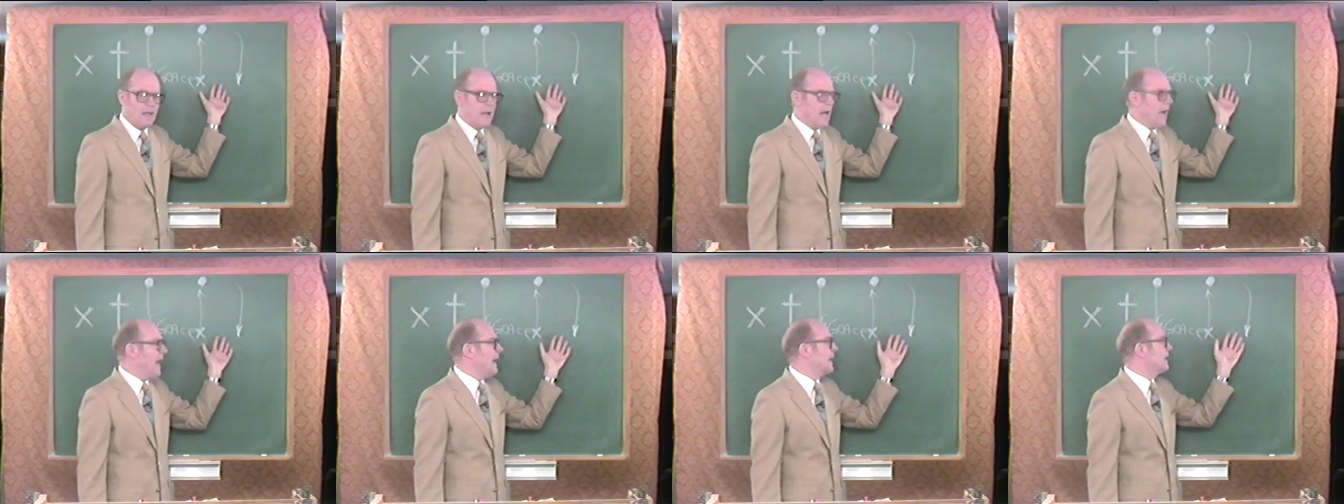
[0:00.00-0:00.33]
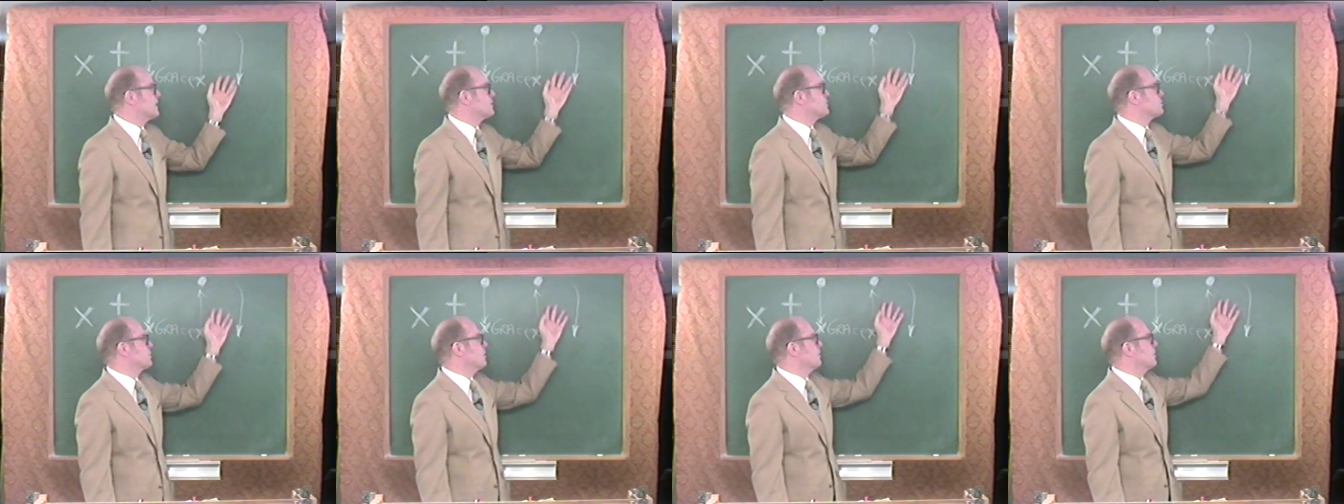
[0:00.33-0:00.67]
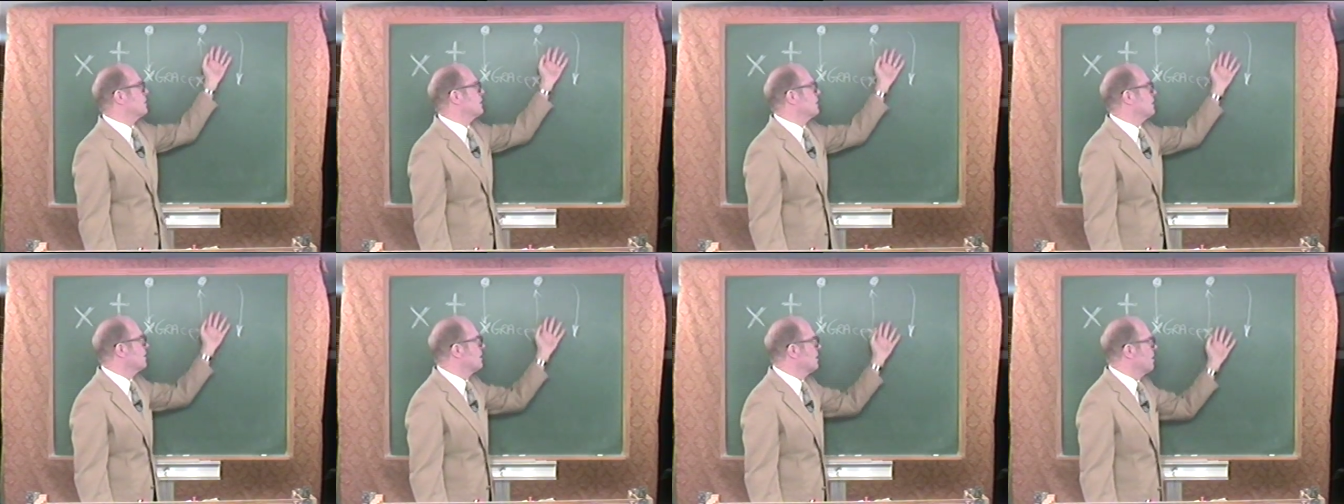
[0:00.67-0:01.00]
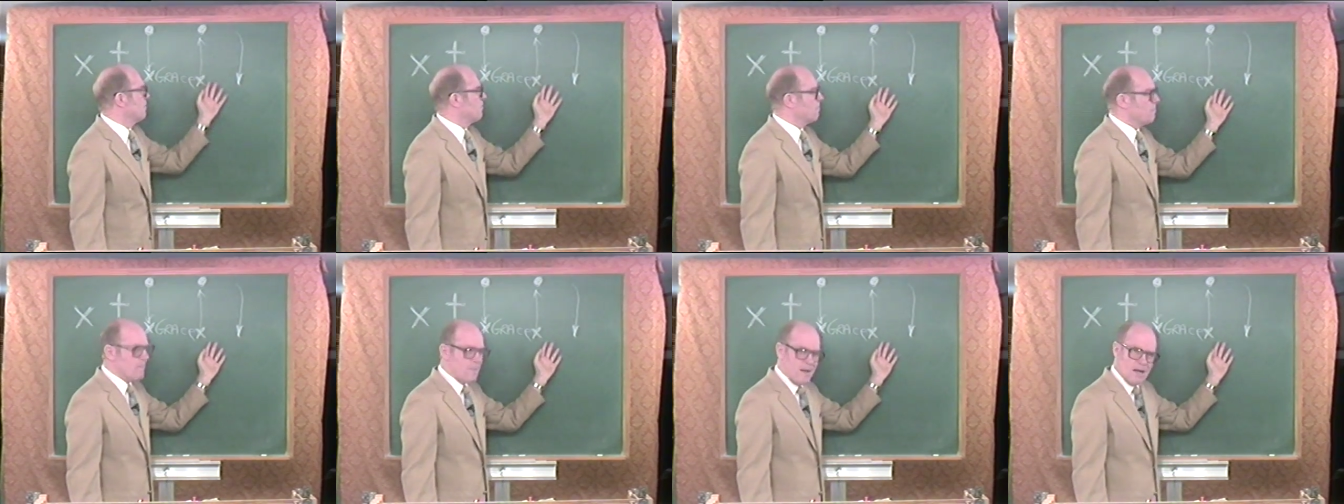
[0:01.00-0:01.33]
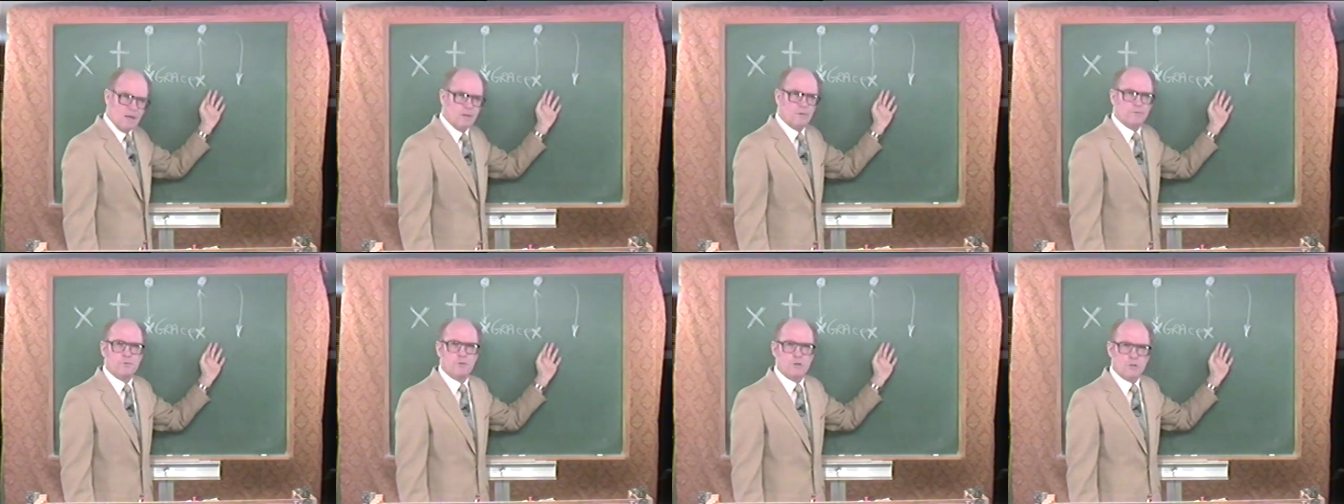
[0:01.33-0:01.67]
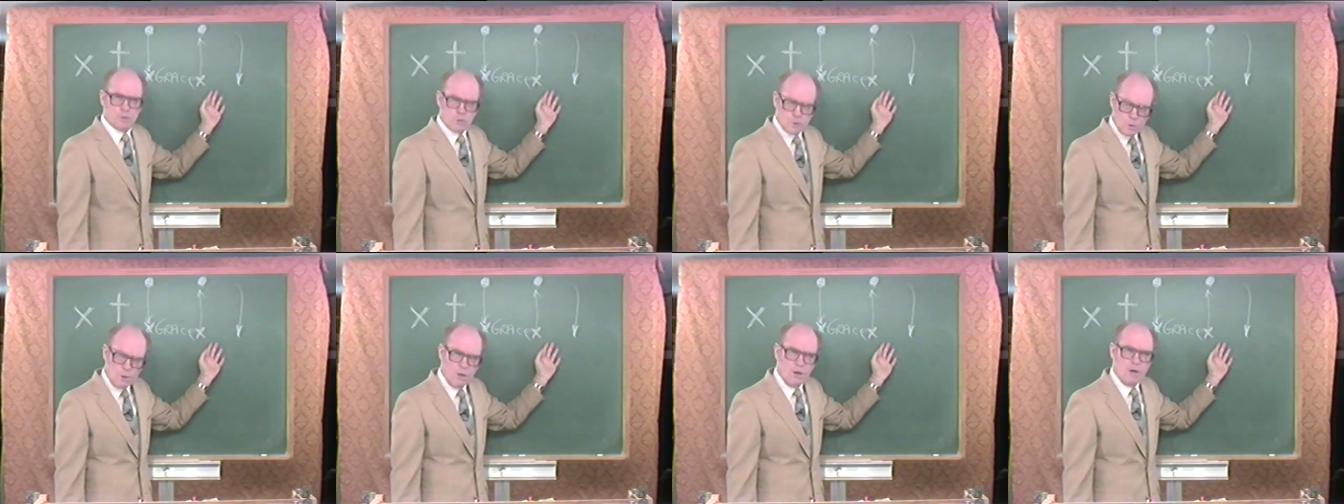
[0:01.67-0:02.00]
and He's going to melt the
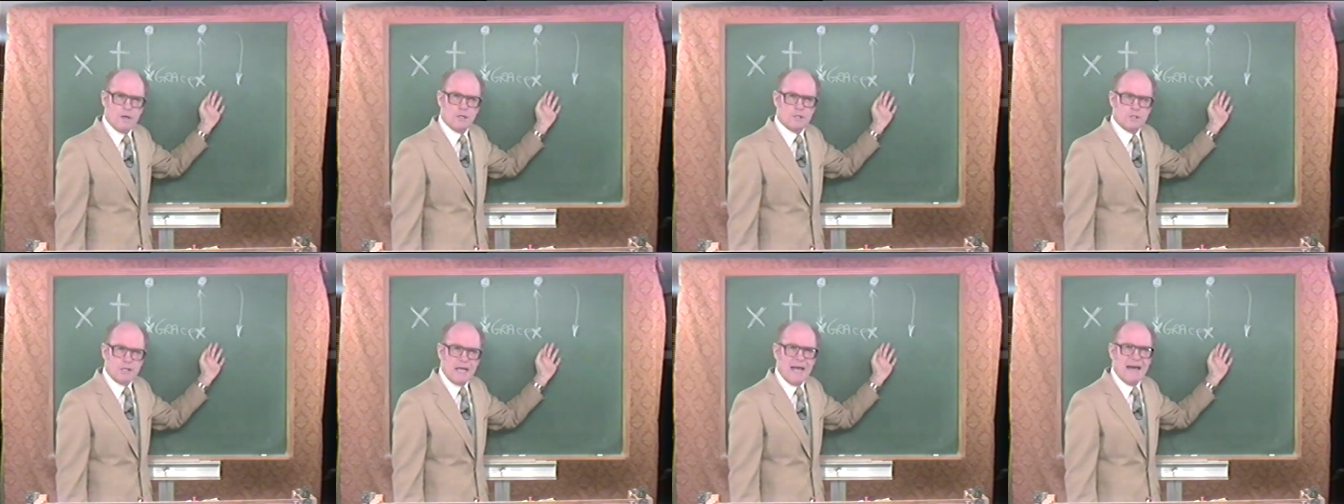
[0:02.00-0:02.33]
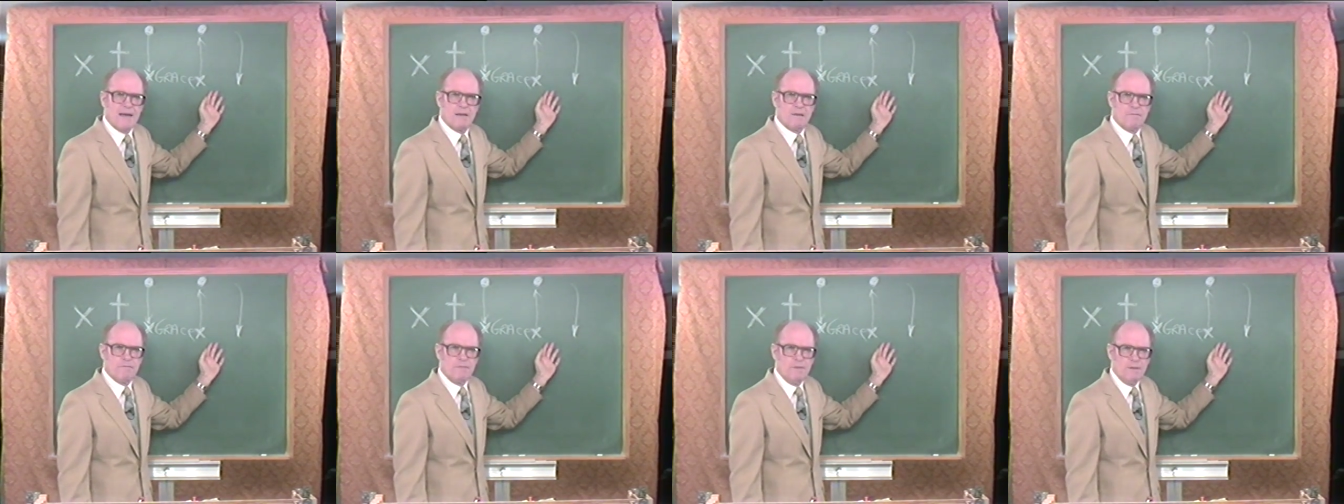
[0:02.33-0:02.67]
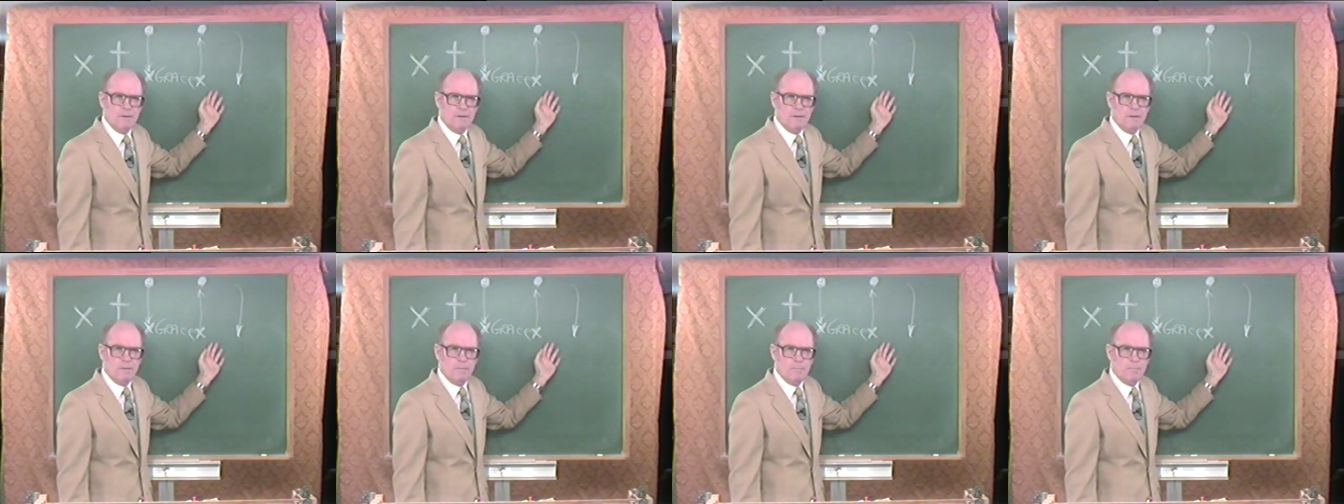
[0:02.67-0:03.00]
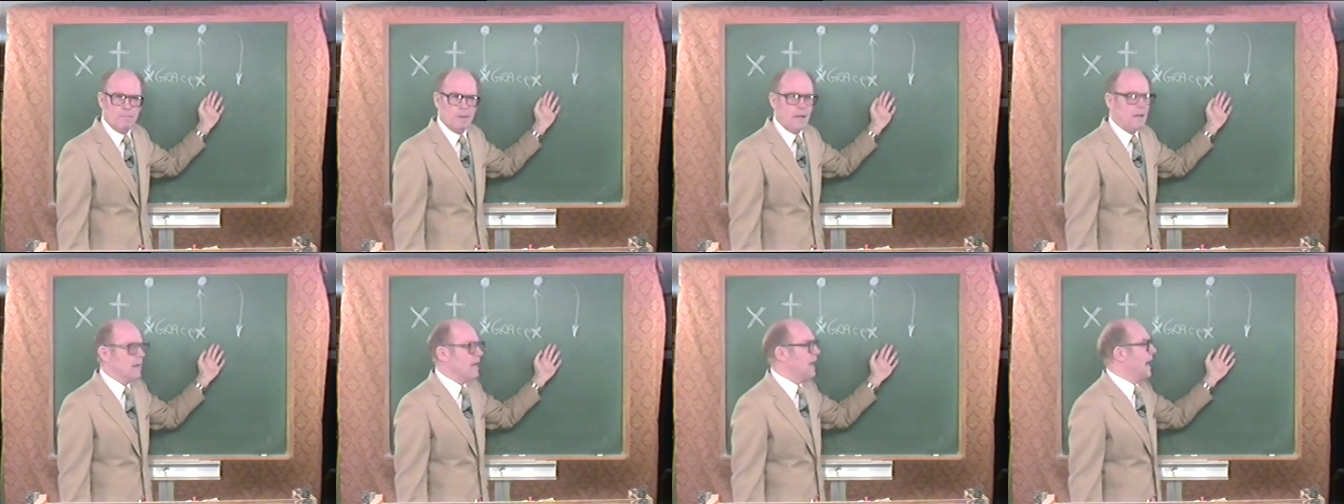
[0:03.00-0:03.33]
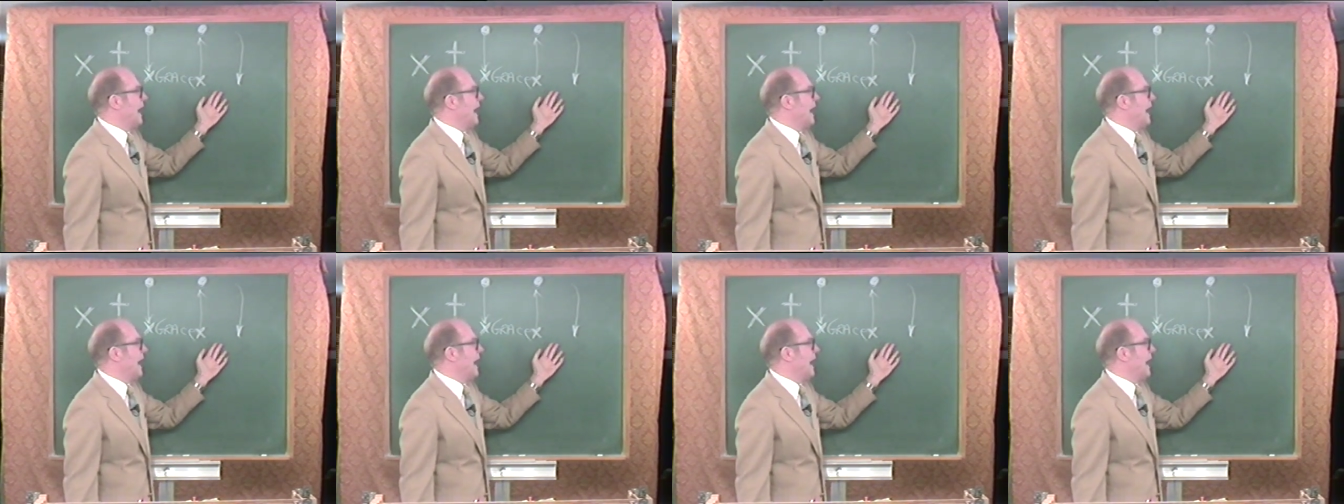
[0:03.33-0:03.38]
dross out of them.